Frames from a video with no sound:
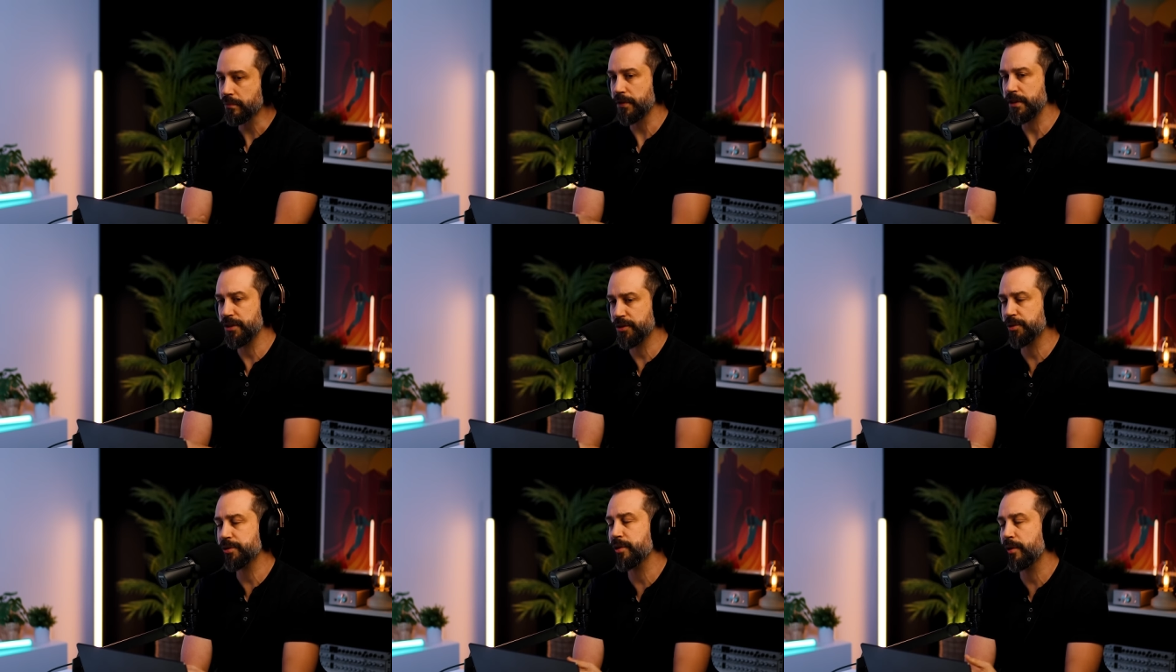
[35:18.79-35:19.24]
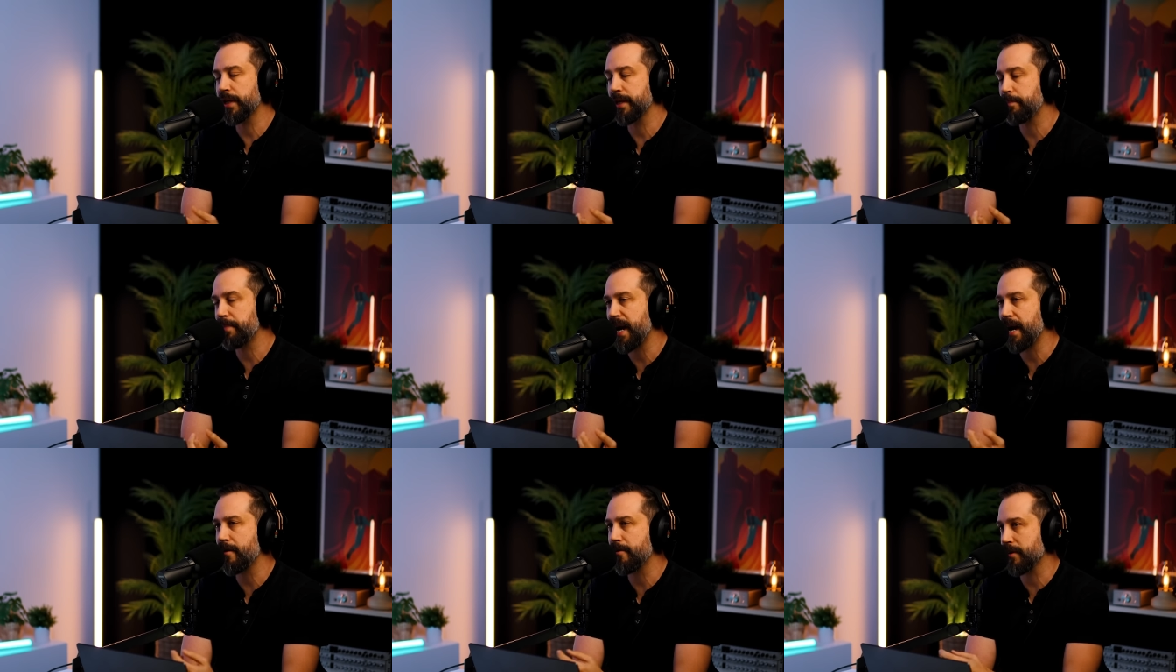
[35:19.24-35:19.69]
This was all
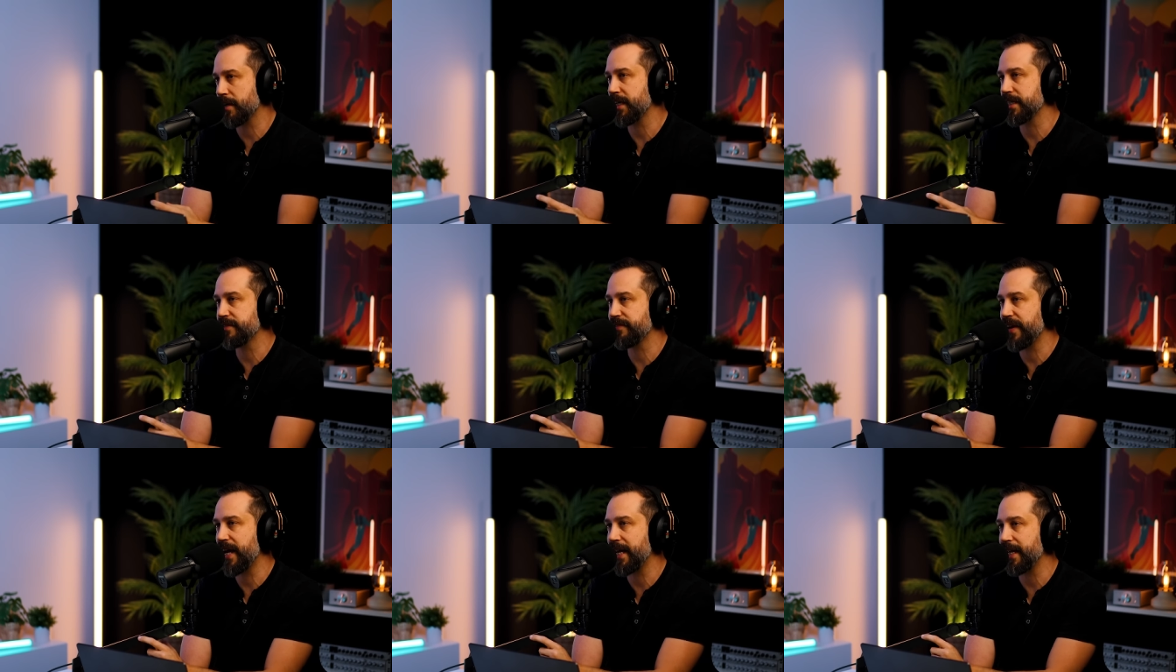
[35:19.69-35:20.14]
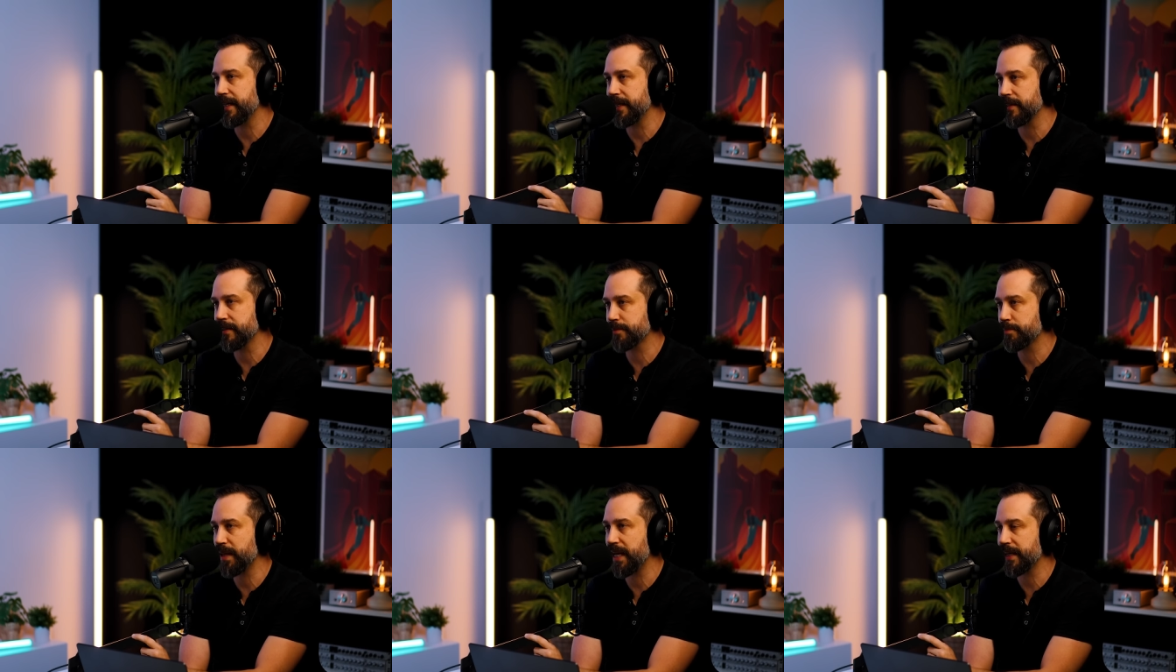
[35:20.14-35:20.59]
in Paradise Valley,
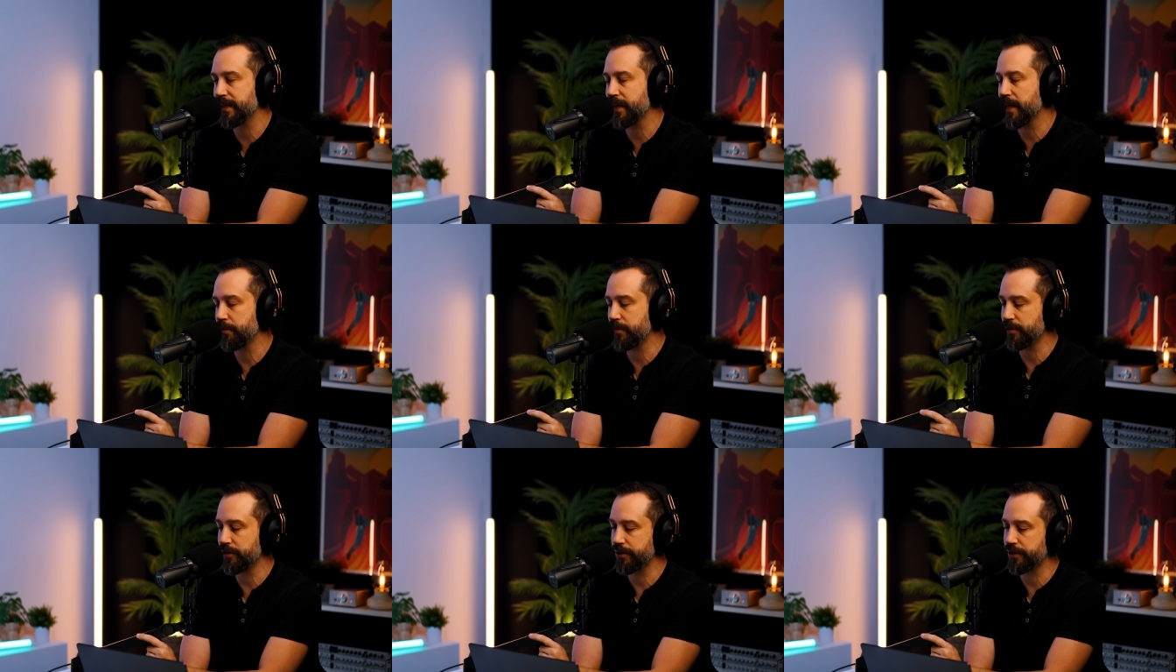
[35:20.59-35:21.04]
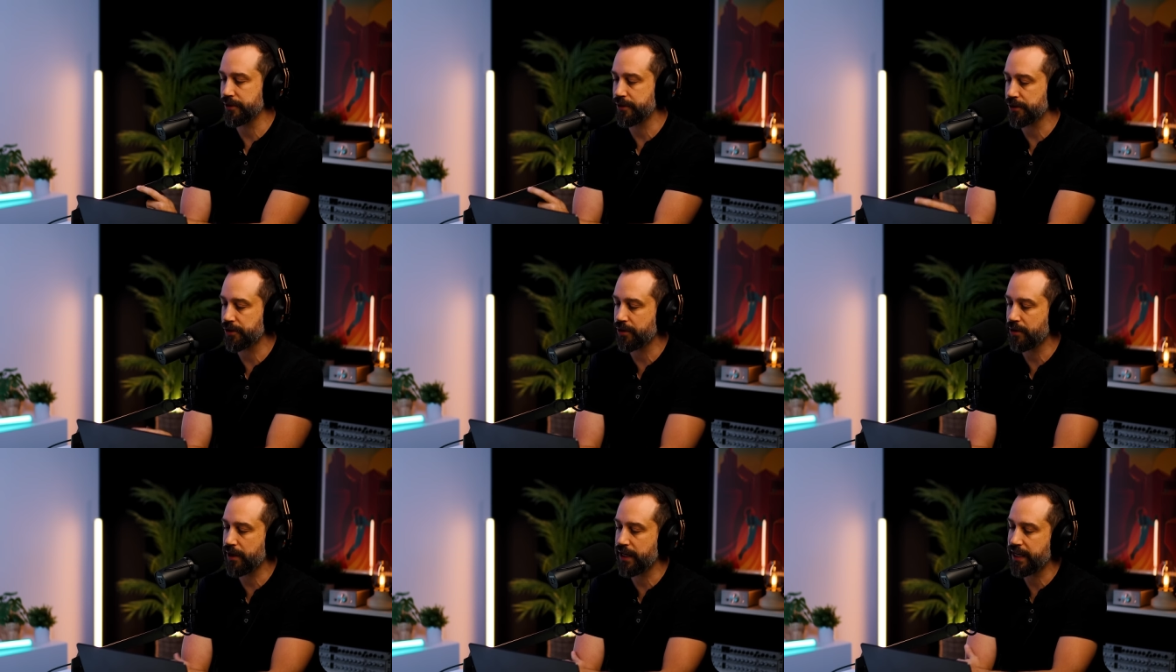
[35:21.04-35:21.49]
this black neighborhood in
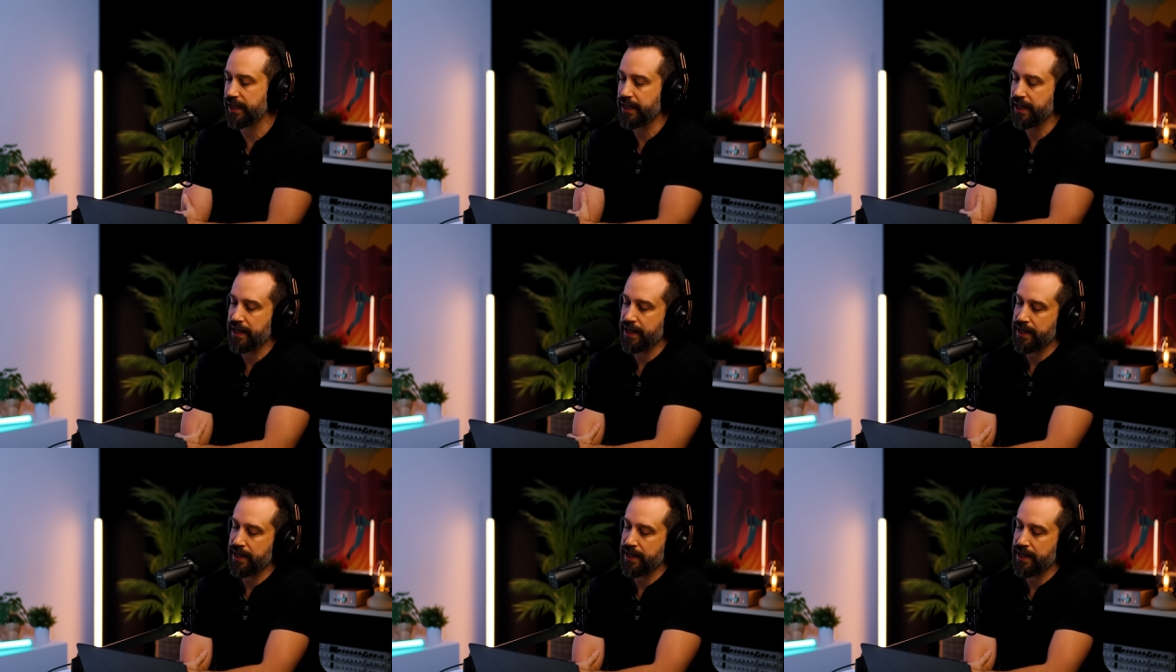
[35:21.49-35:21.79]
Detroit.